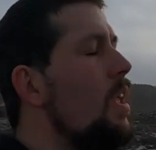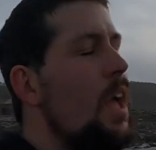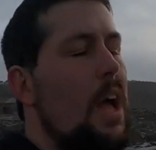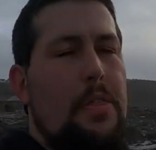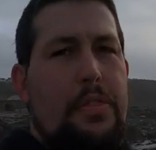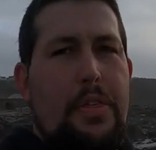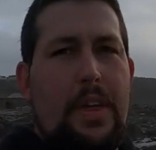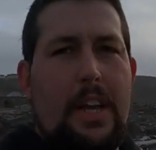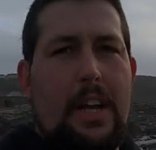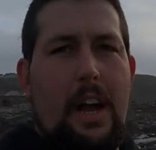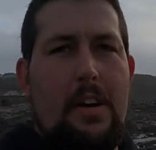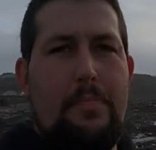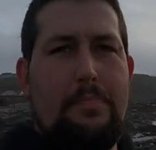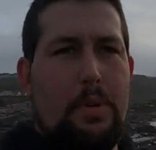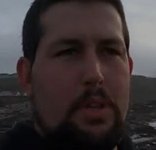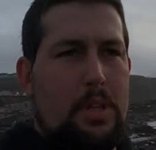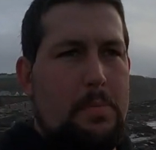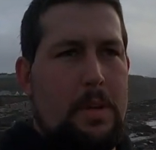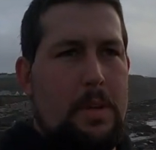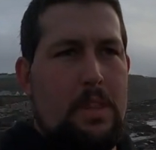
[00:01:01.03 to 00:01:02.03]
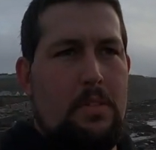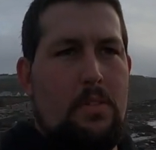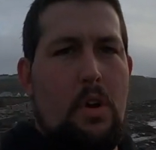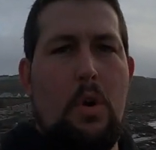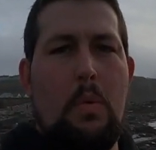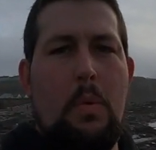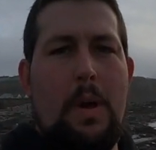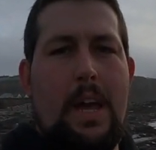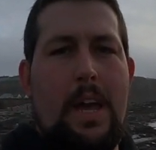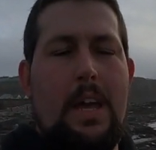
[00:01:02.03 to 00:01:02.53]
I think I've put them in the
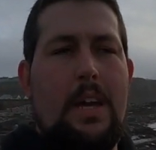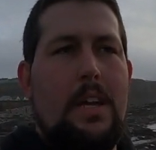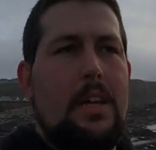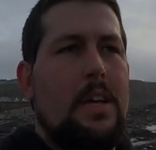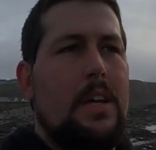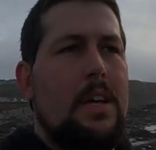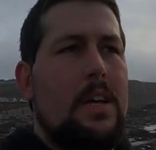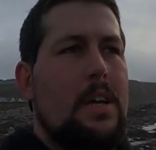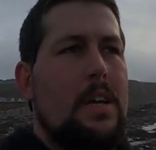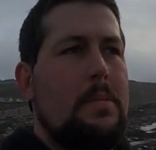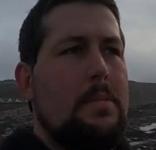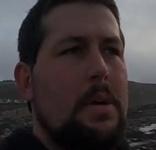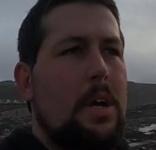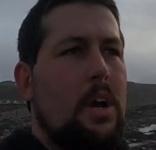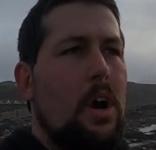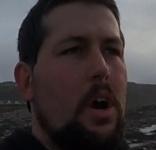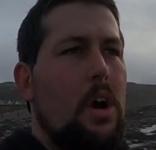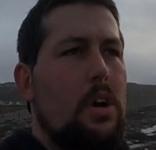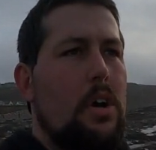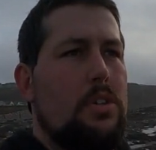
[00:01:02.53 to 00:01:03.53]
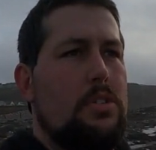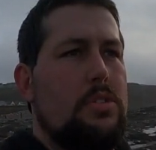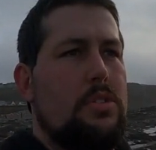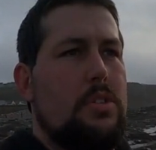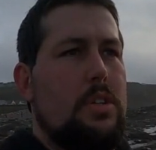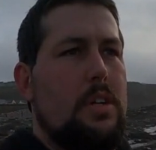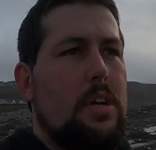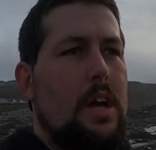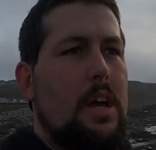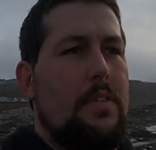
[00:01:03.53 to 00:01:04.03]
wrong way
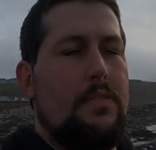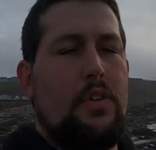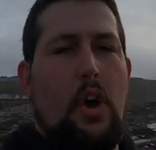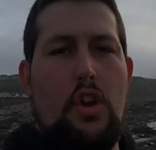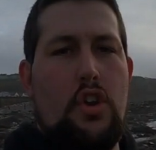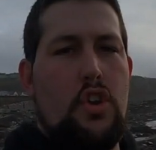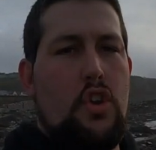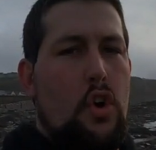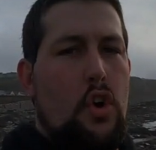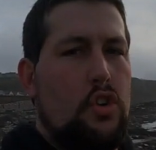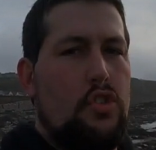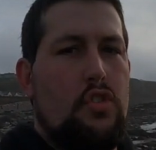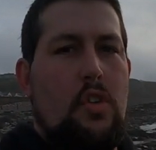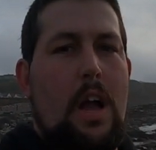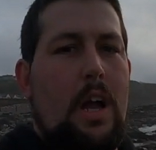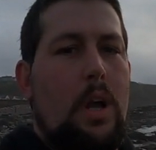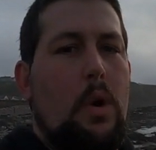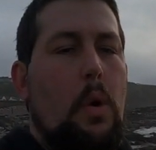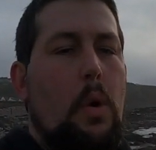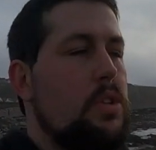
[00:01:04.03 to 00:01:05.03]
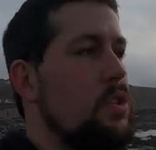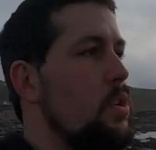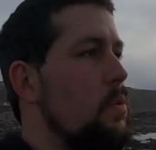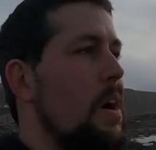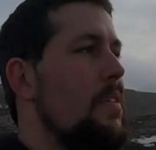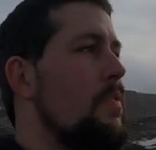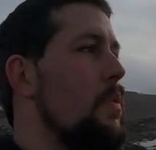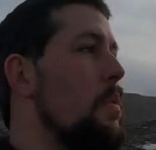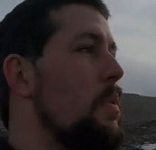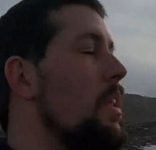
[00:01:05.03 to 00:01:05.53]
because I've got no drag
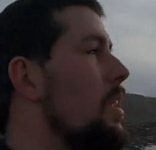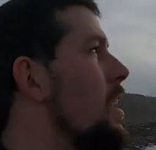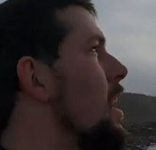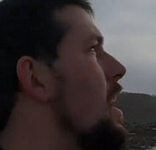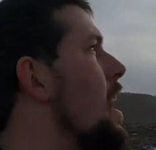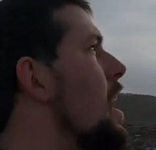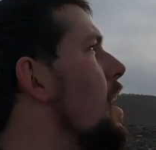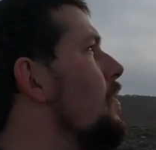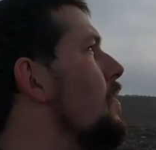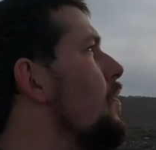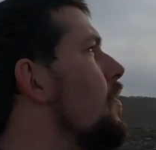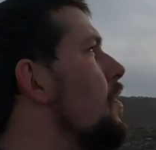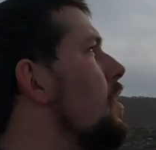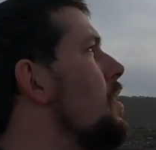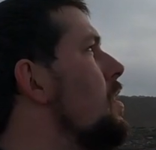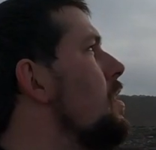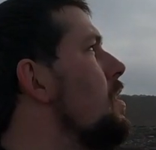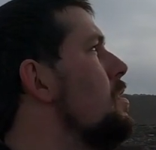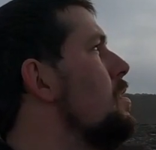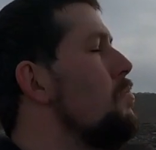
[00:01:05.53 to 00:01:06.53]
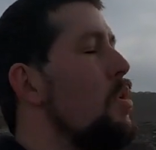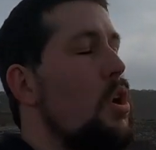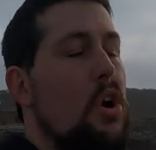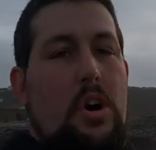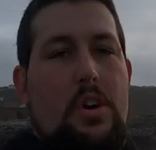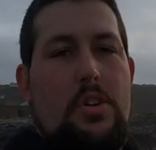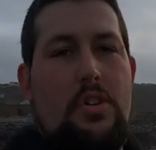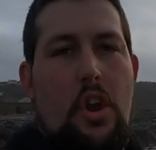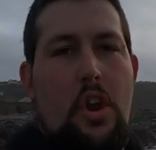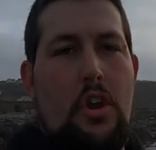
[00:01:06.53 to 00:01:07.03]
whatsoever. Well, I have,
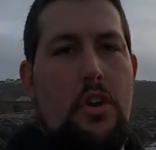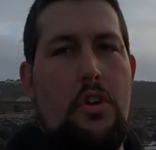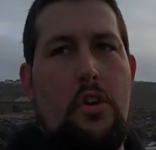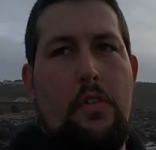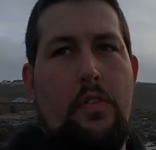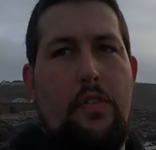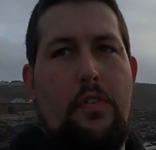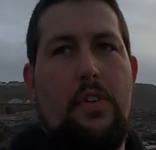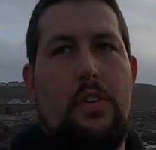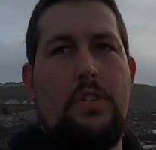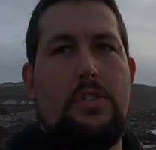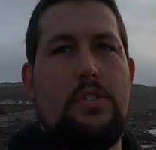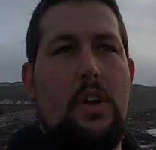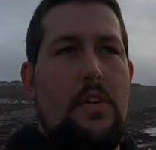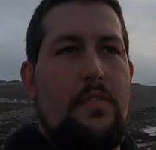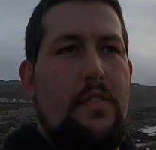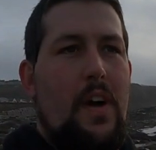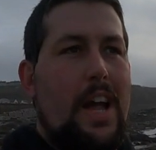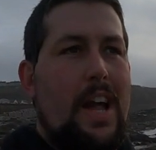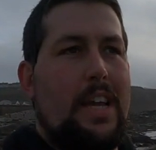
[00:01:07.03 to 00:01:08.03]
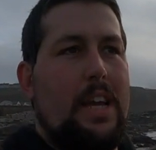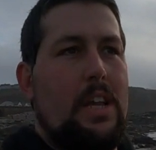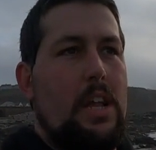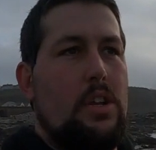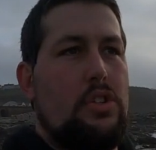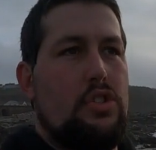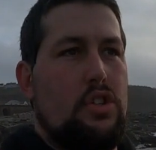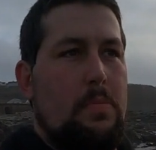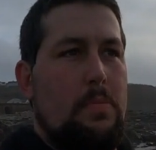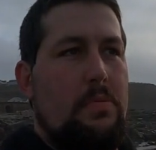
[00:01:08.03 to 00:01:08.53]
but not enough. So if I
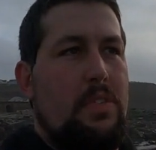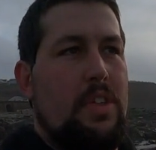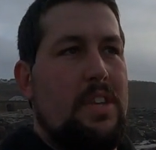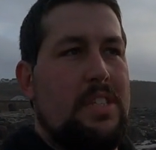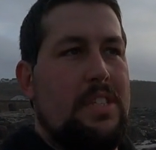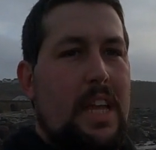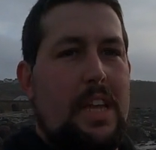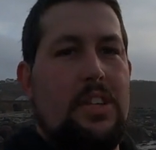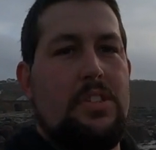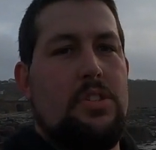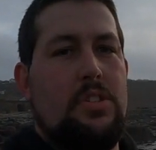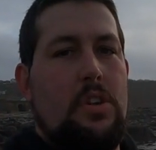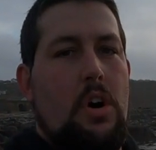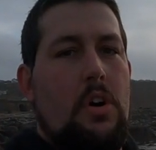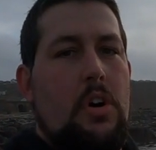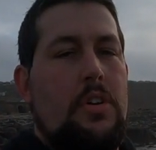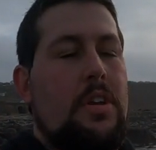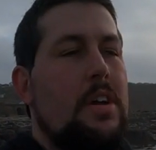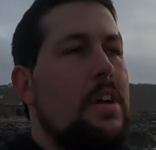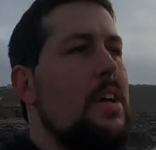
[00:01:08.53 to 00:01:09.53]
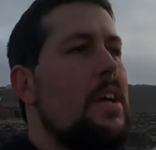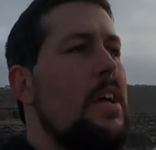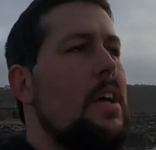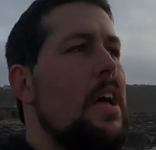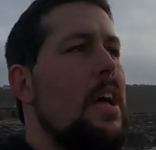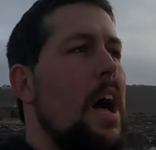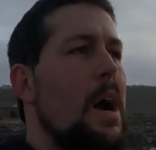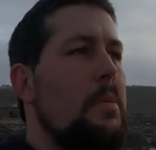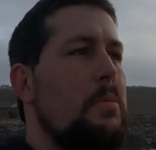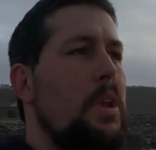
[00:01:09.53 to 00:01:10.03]
get something decent on,
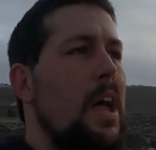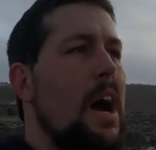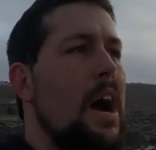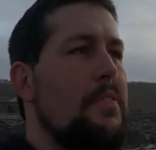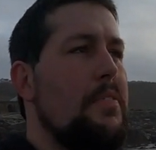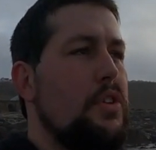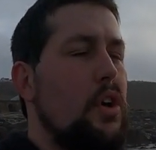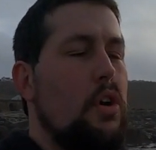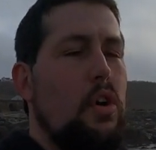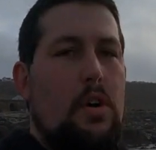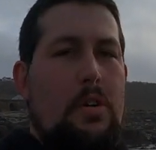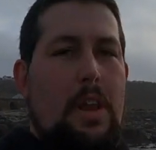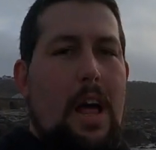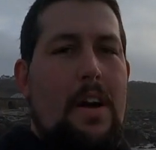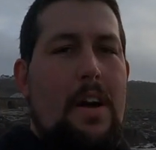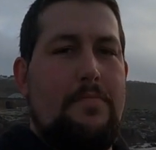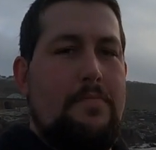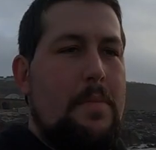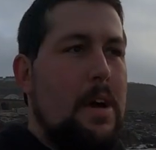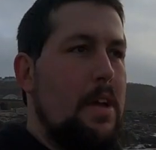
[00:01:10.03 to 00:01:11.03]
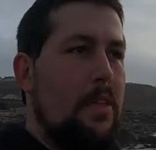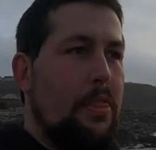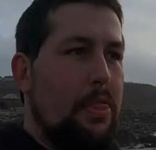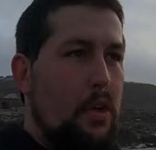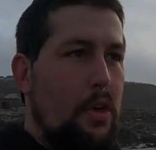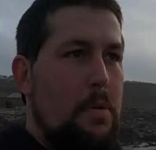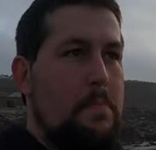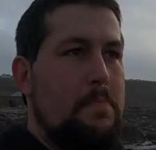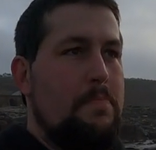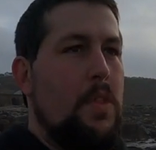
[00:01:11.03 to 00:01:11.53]
I'm going to have my
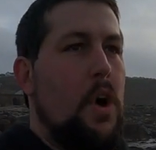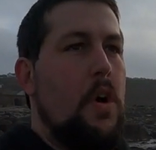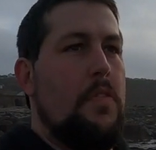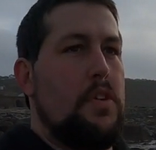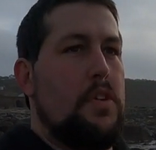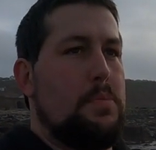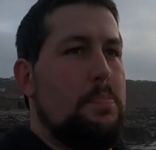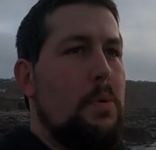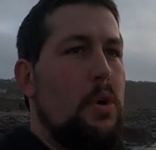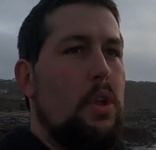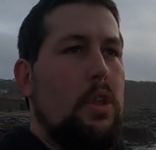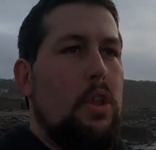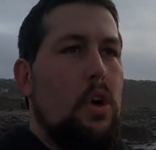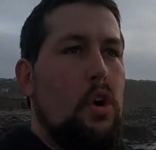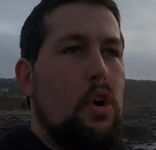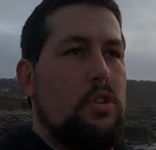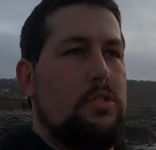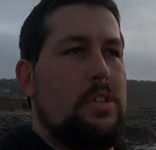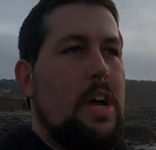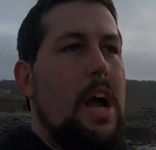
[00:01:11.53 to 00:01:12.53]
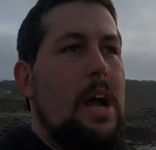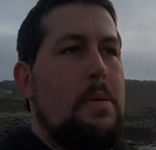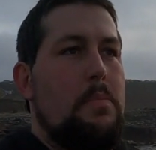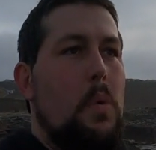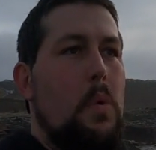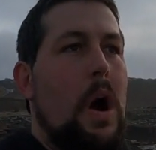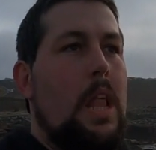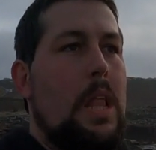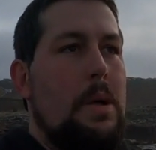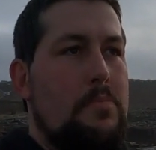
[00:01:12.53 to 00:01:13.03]
thumb on the spool the whole time
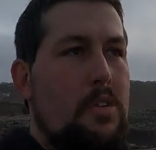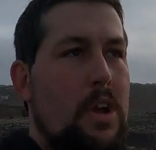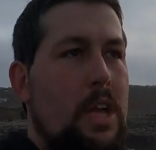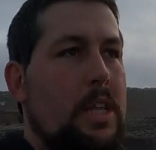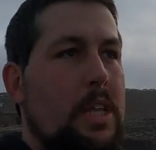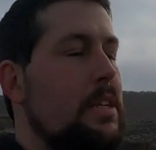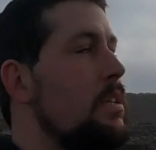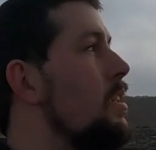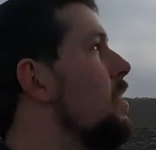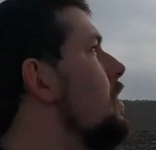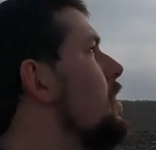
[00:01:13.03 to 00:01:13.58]
while I'm reeling.